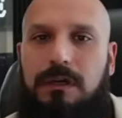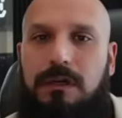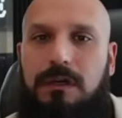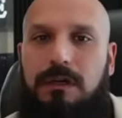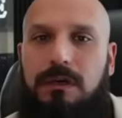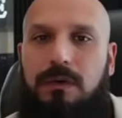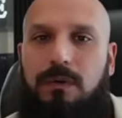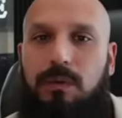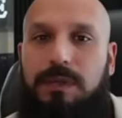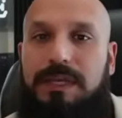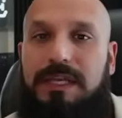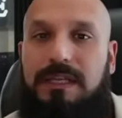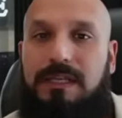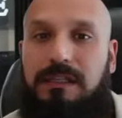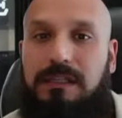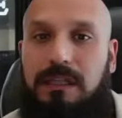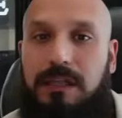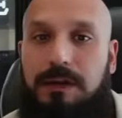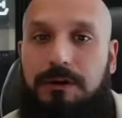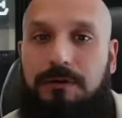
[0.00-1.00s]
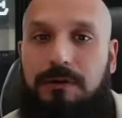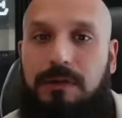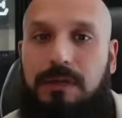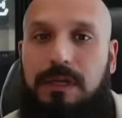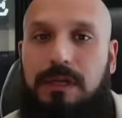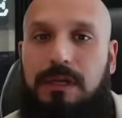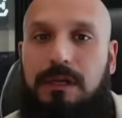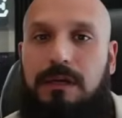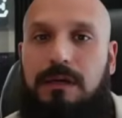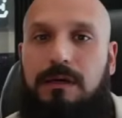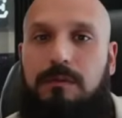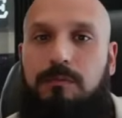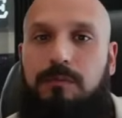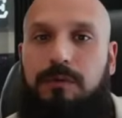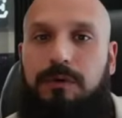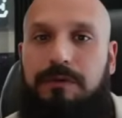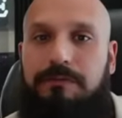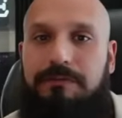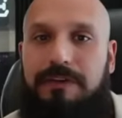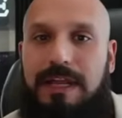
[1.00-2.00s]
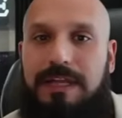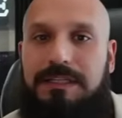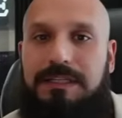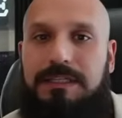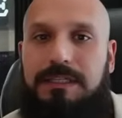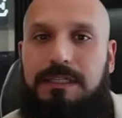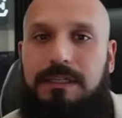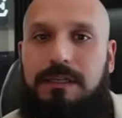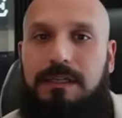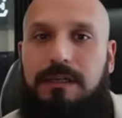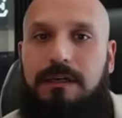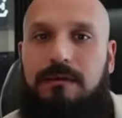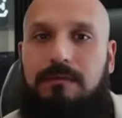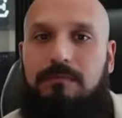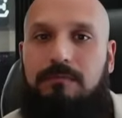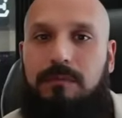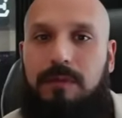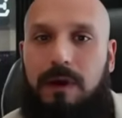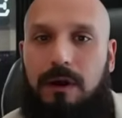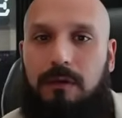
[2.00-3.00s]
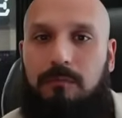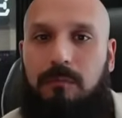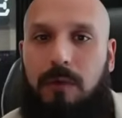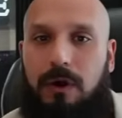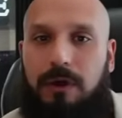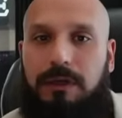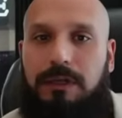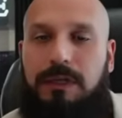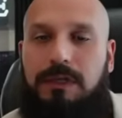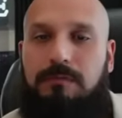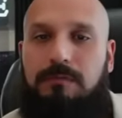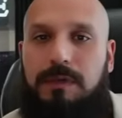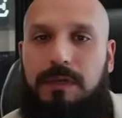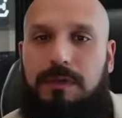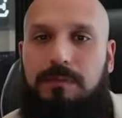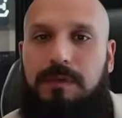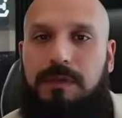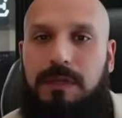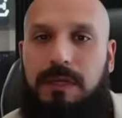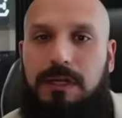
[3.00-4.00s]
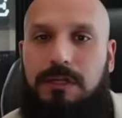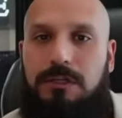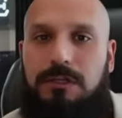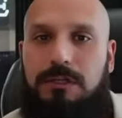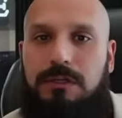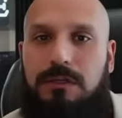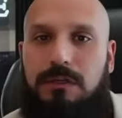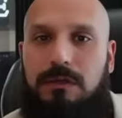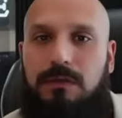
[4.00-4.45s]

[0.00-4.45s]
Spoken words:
we can literally prevent market manipulation.